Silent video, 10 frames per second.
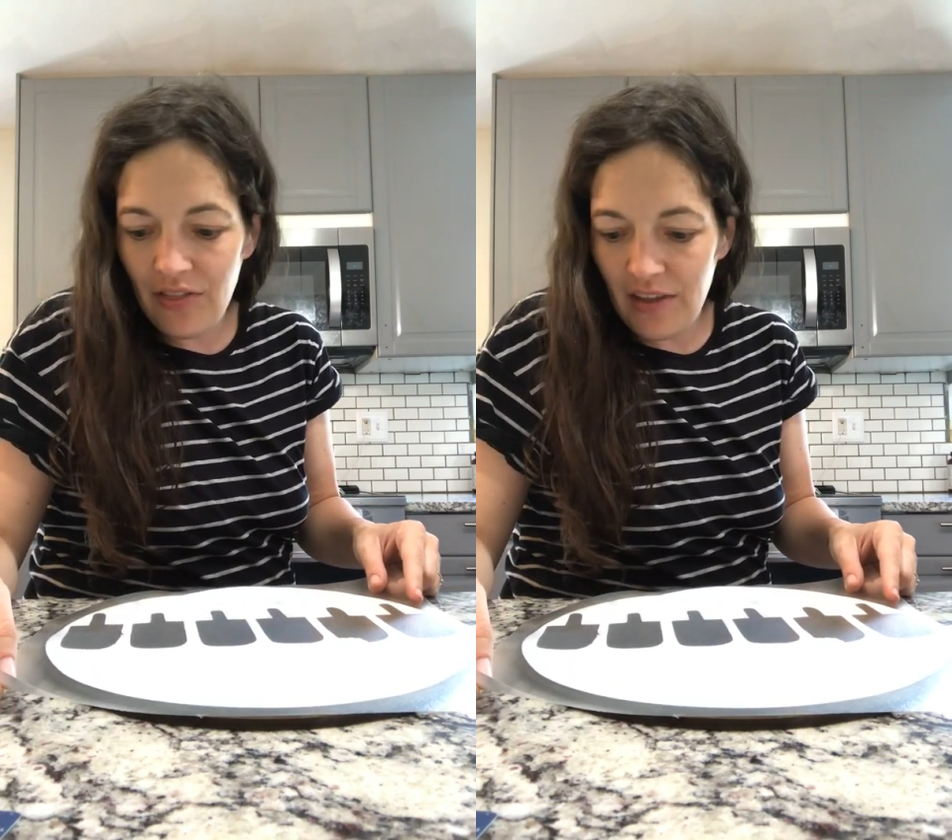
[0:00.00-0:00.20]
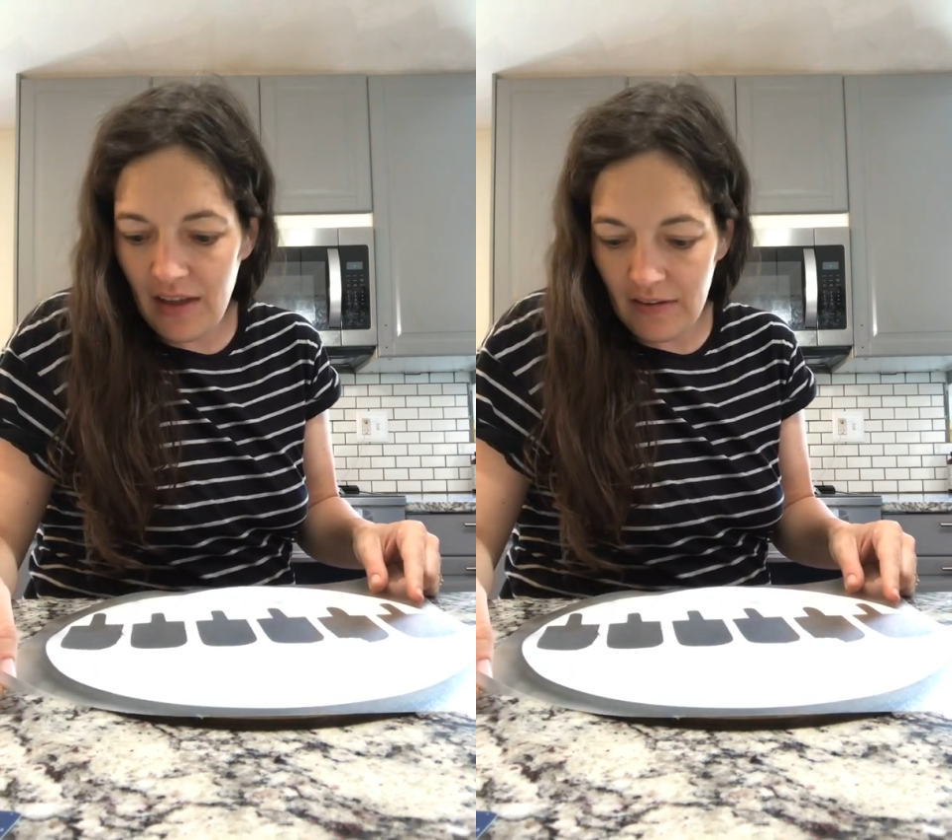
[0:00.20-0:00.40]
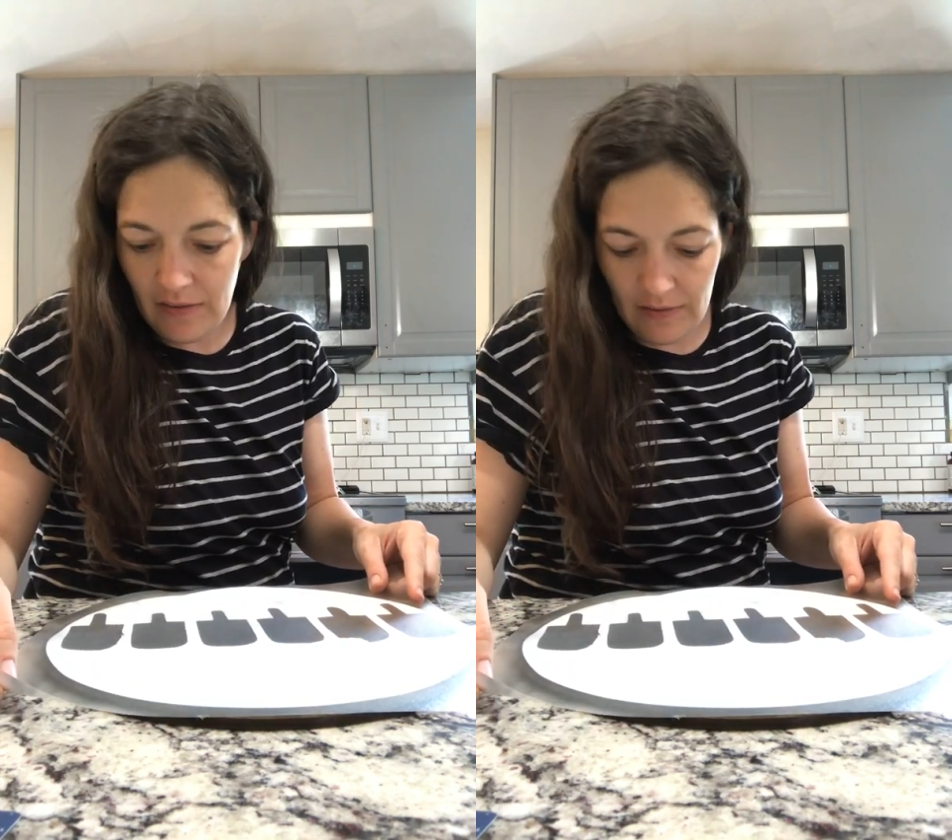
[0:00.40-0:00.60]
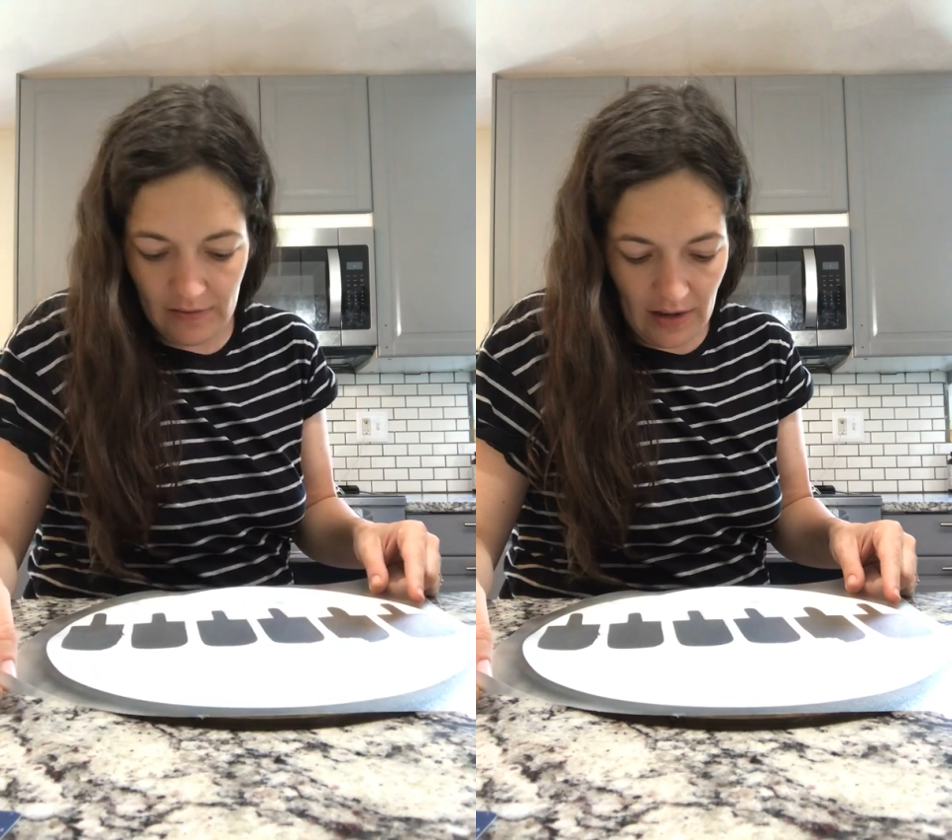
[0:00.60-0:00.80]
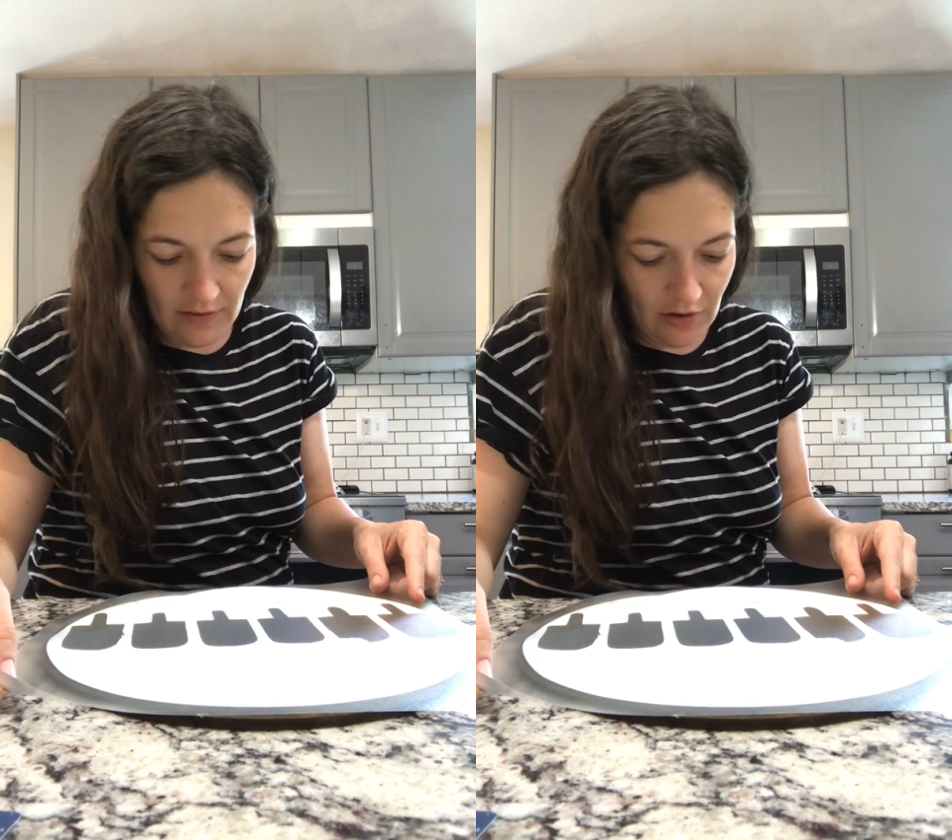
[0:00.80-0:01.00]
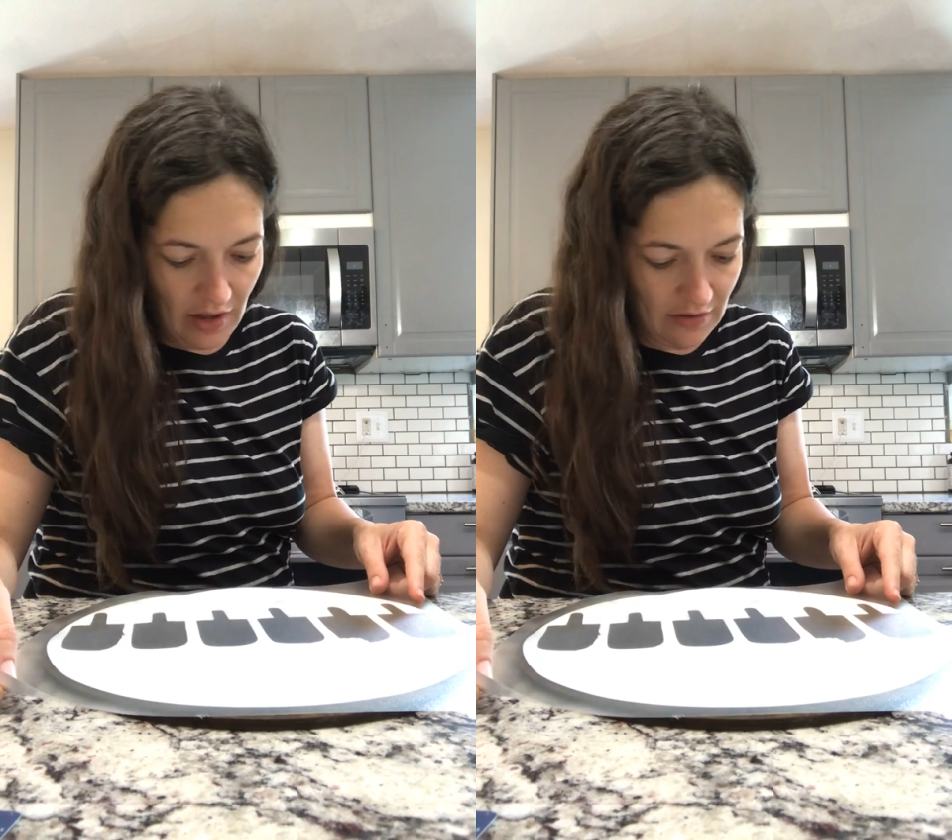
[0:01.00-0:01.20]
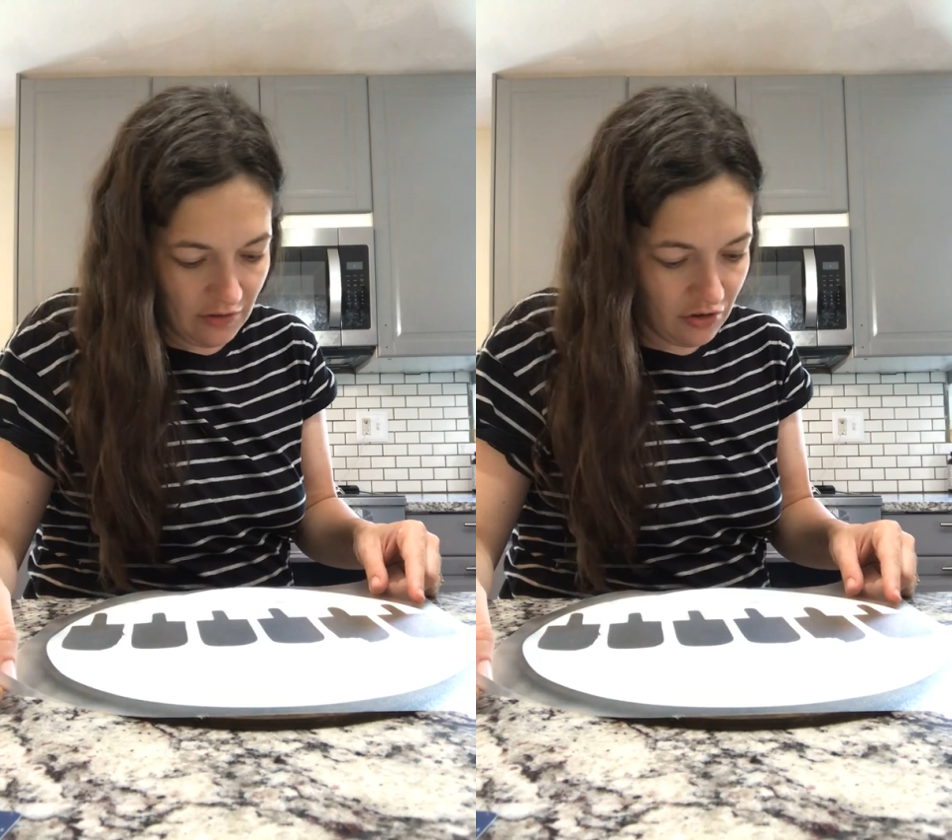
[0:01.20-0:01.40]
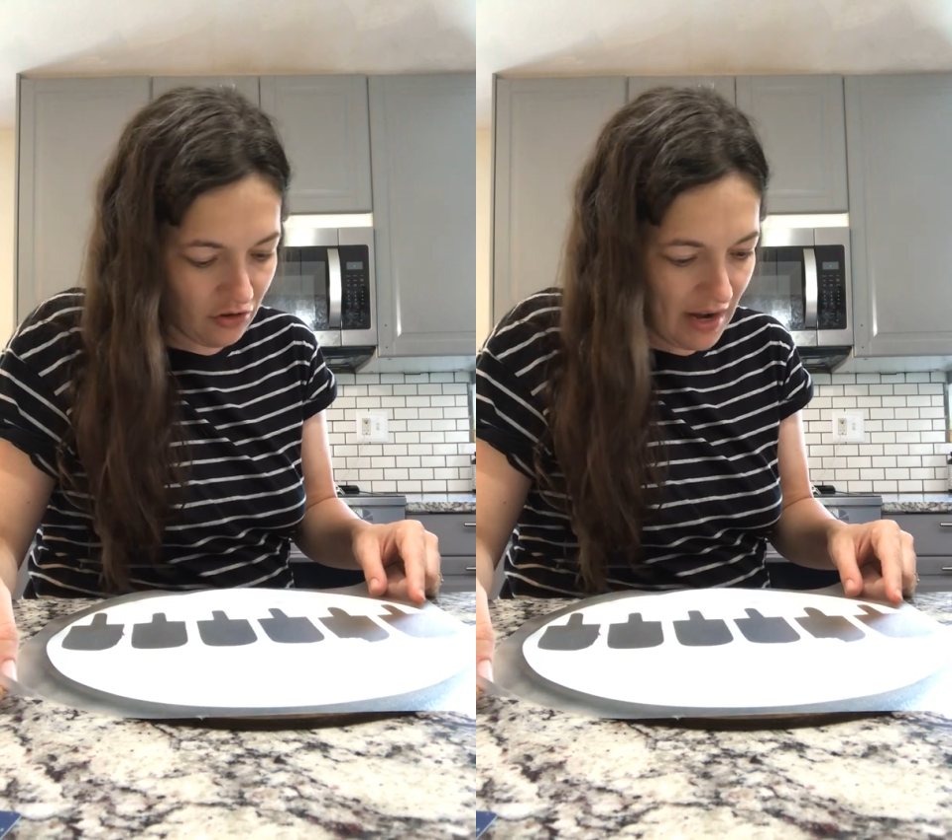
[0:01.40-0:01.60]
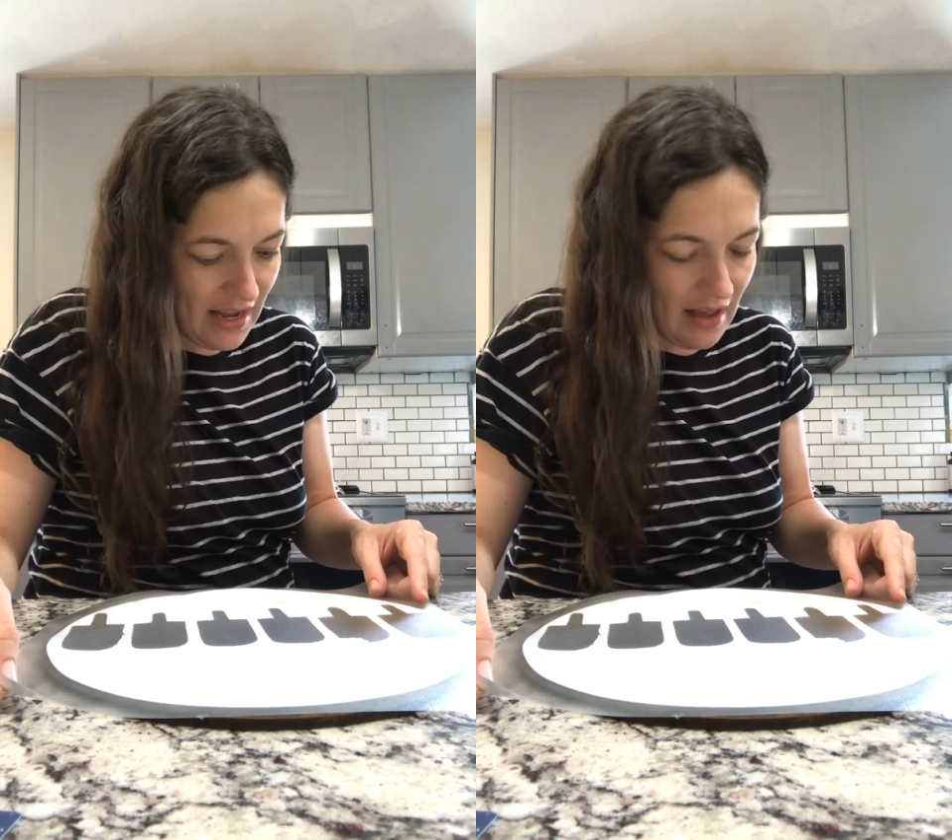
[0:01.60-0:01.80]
this stencil as straight